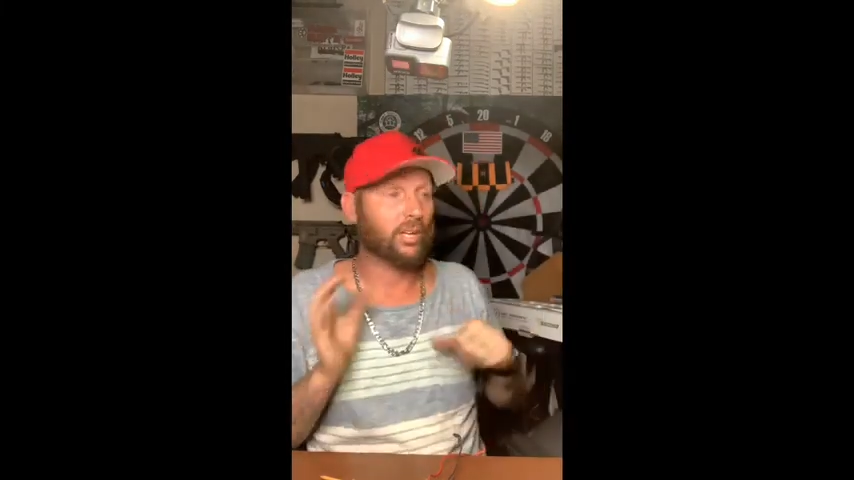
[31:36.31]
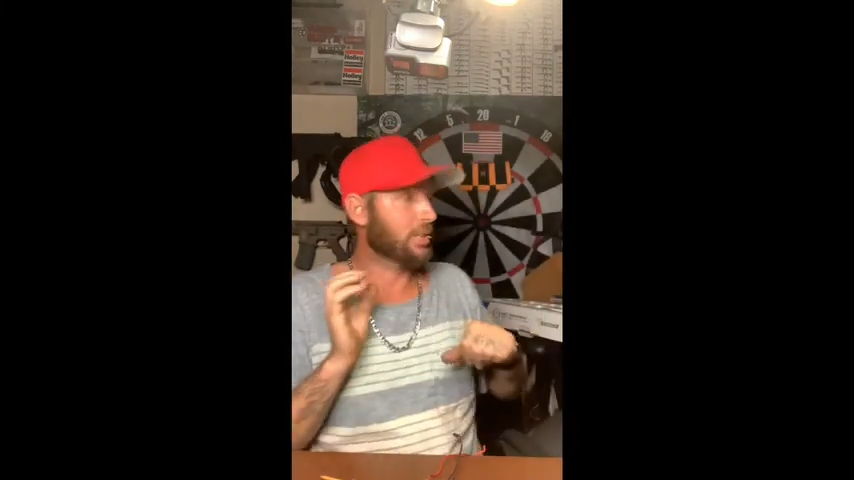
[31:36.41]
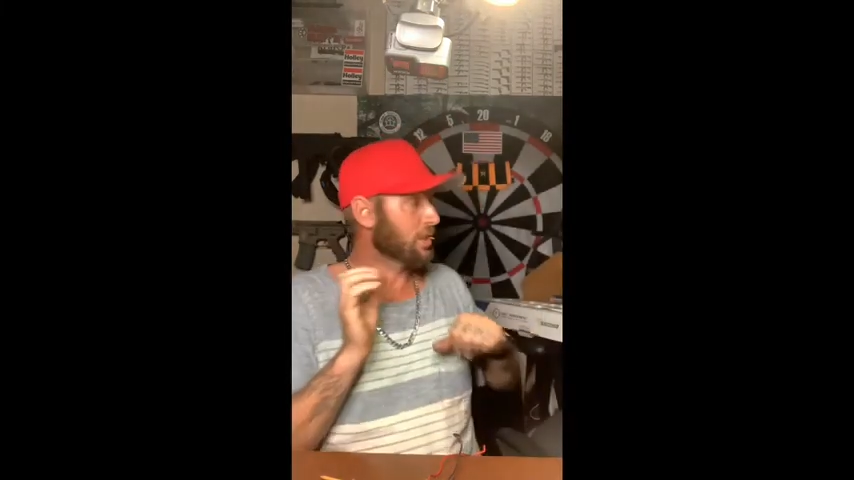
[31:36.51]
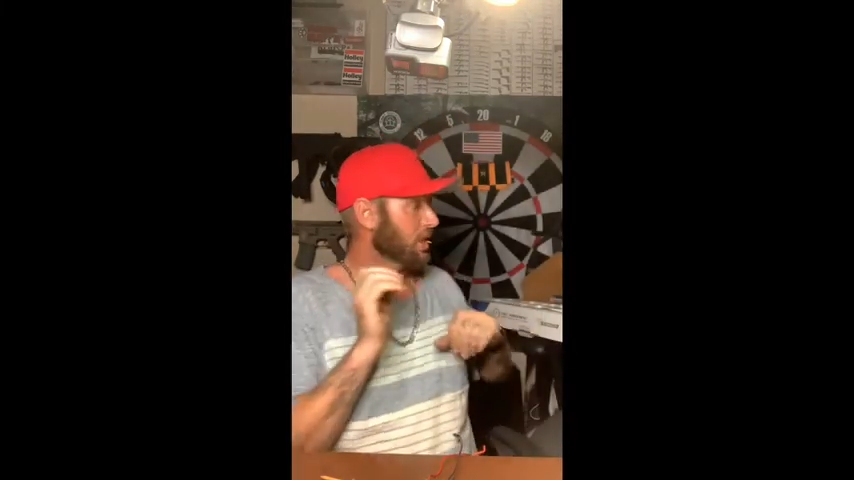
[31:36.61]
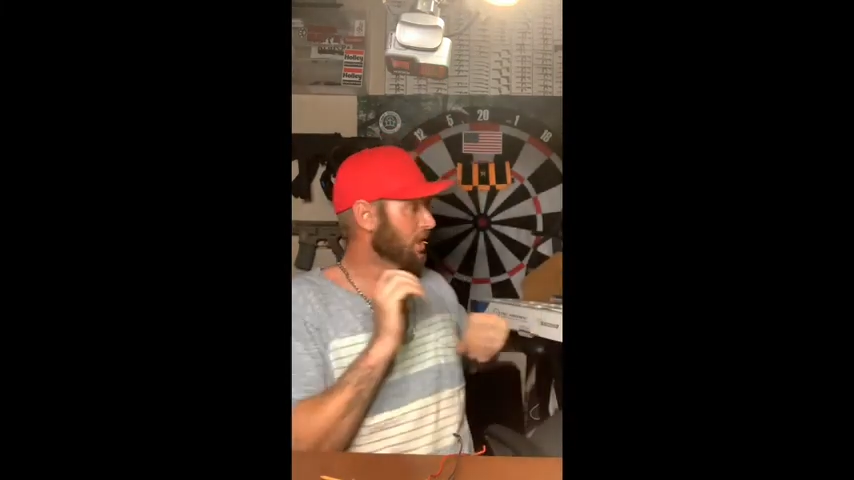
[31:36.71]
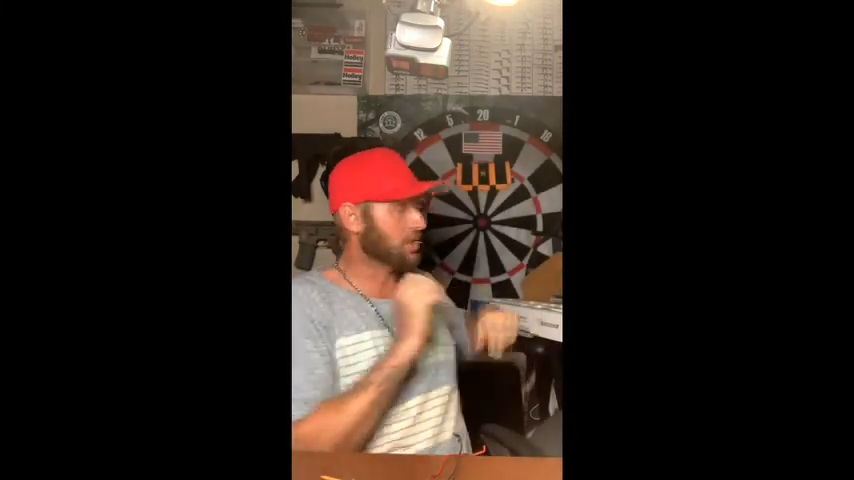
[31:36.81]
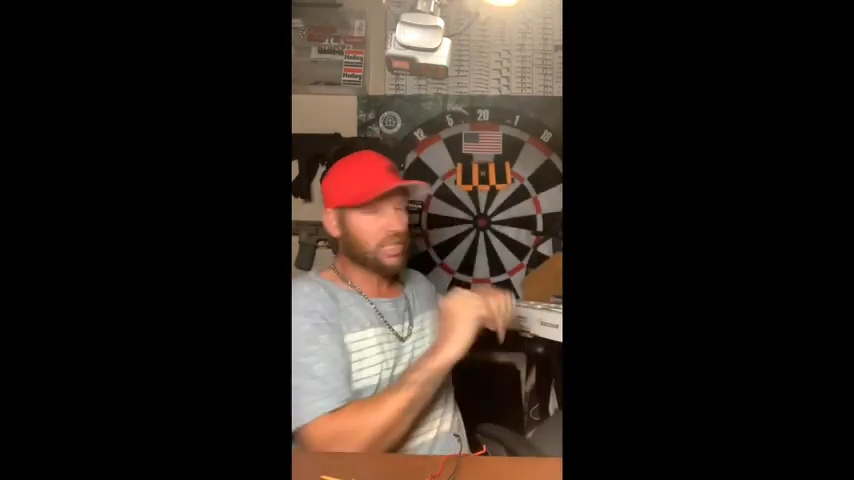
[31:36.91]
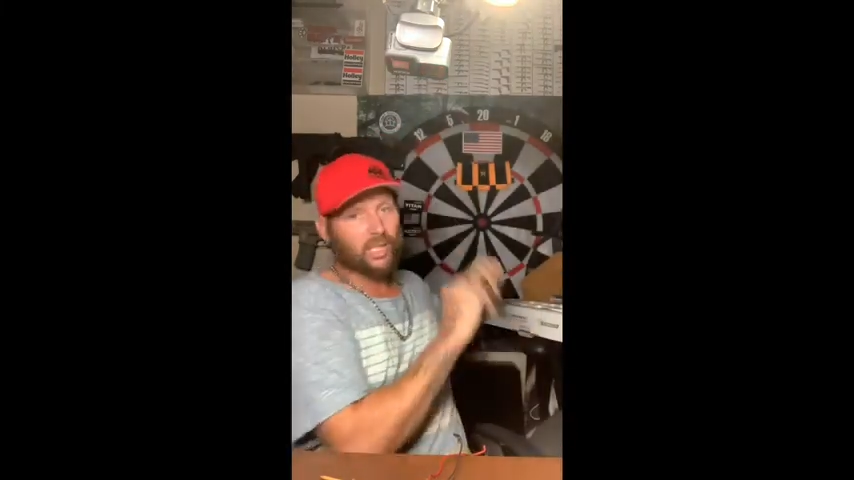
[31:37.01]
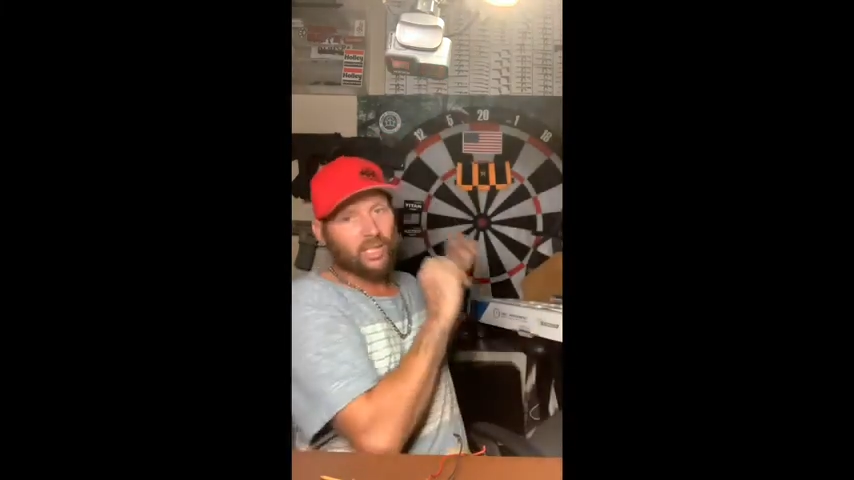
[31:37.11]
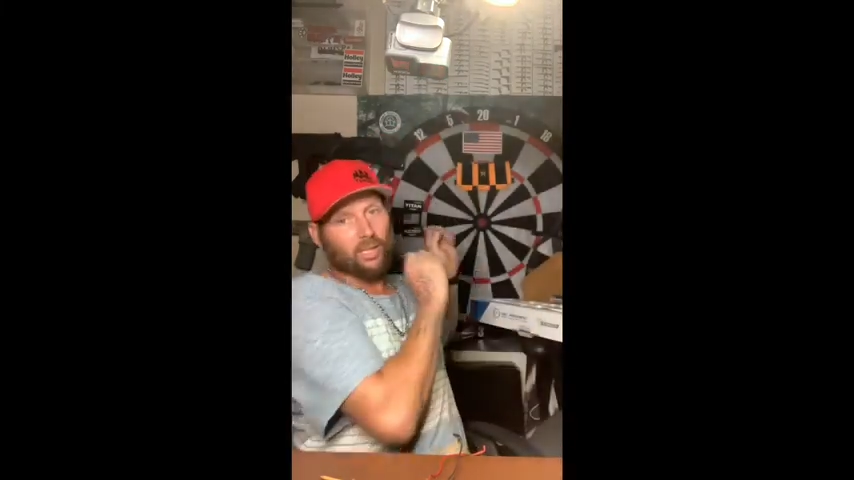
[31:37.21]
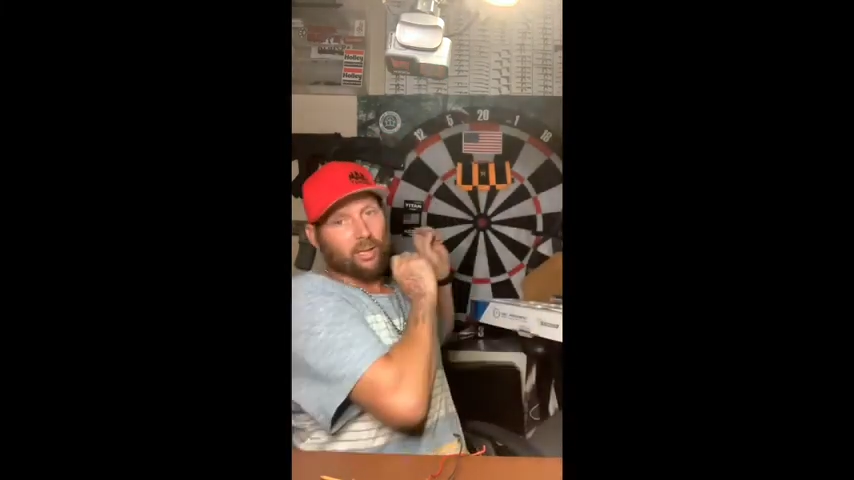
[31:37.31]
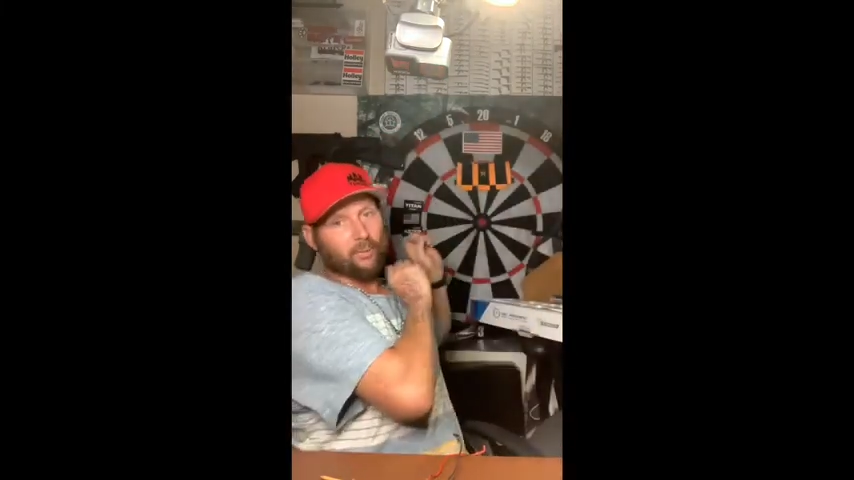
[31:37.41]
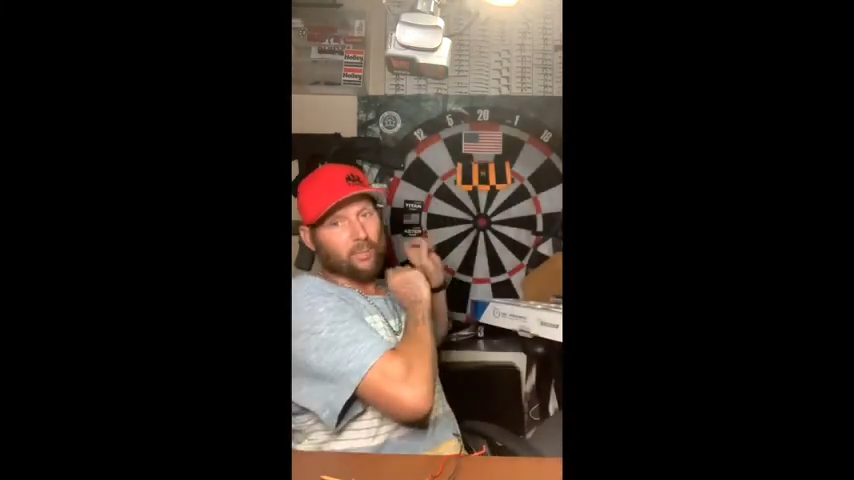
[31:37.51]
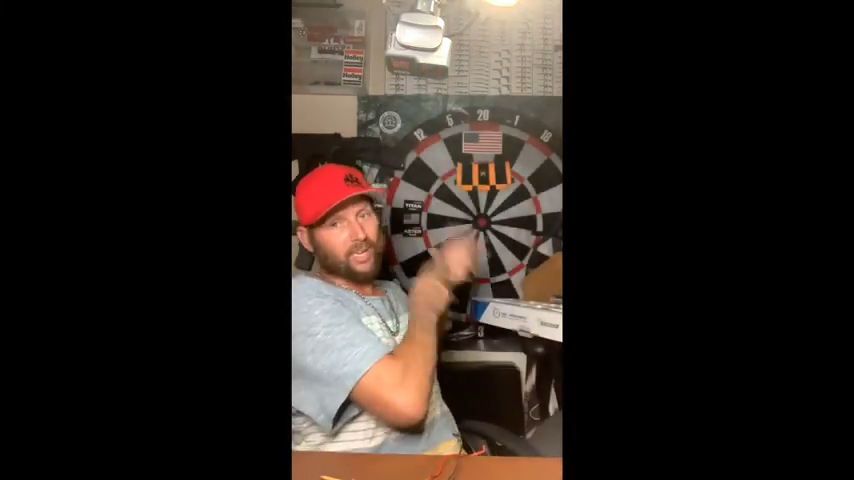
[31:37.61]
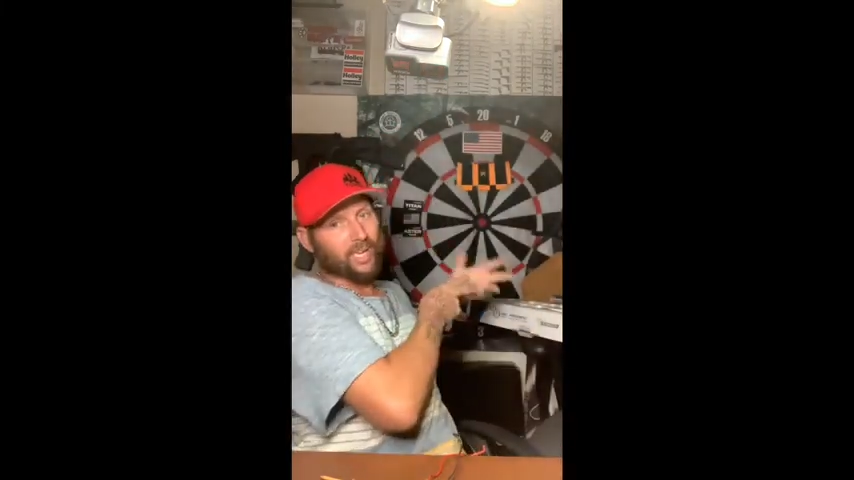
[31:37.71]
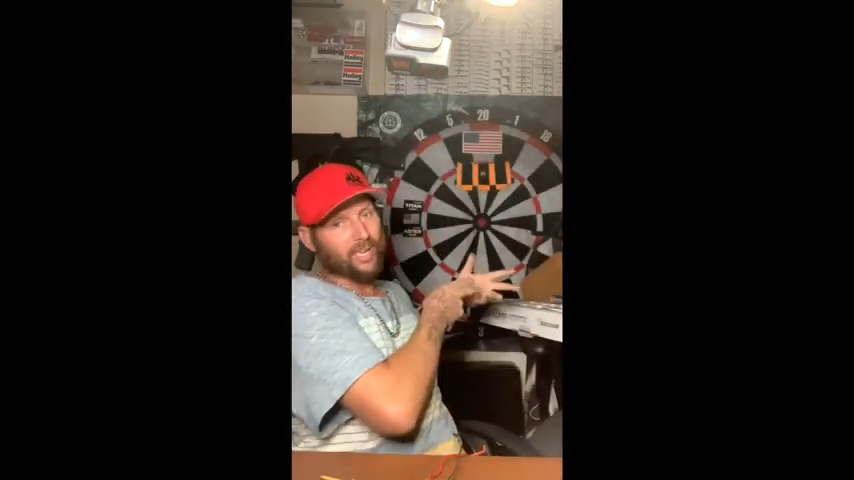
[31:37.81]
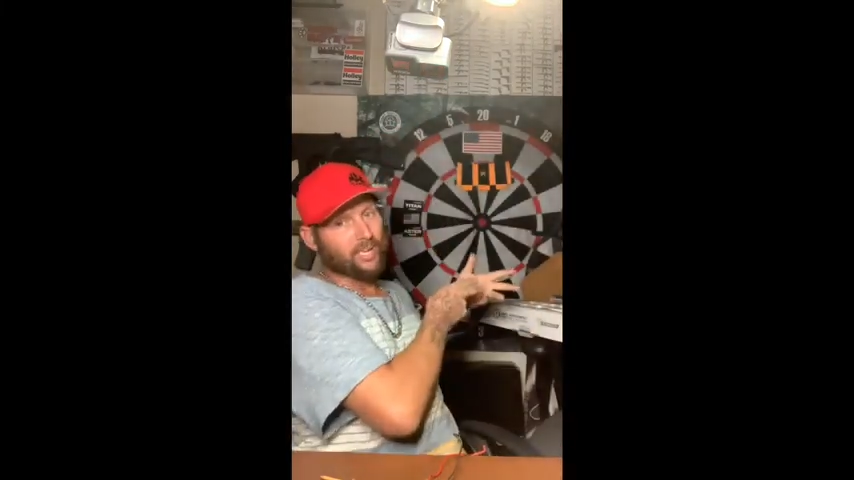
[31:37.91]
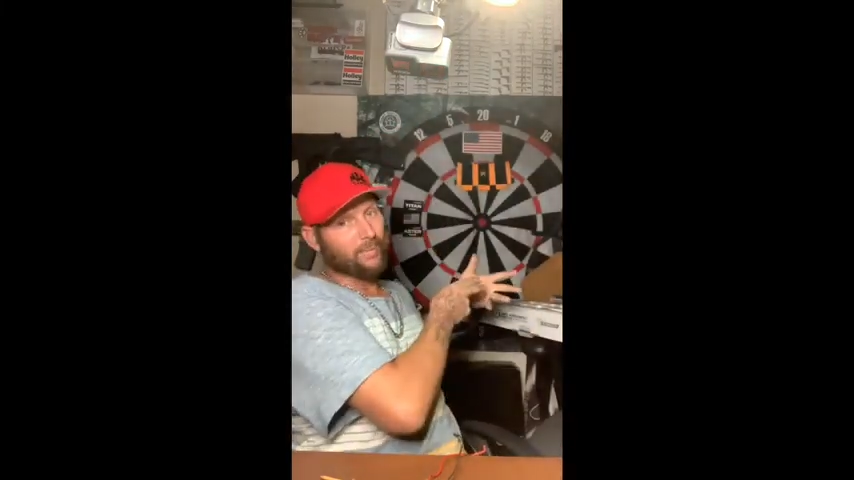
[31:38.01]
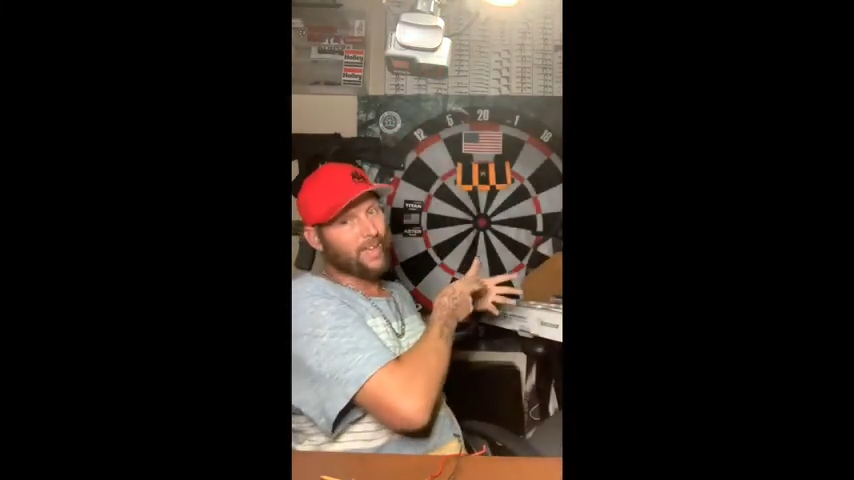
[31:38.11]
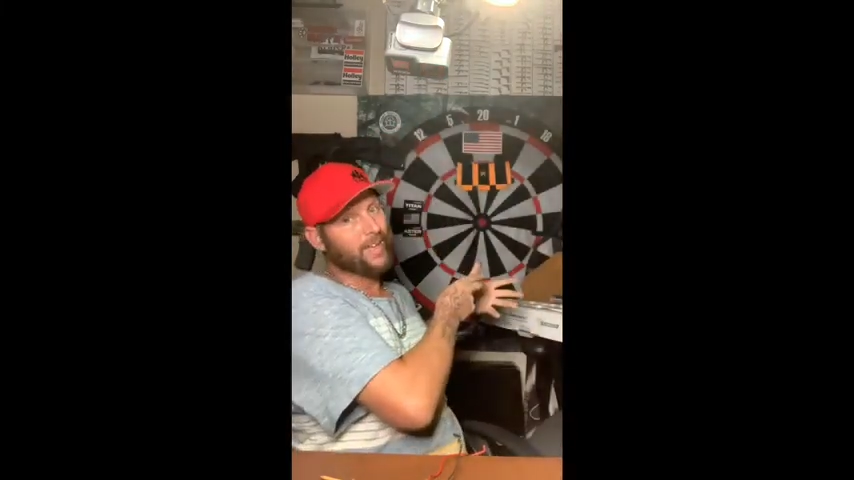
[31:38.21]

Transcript: G&G BAMF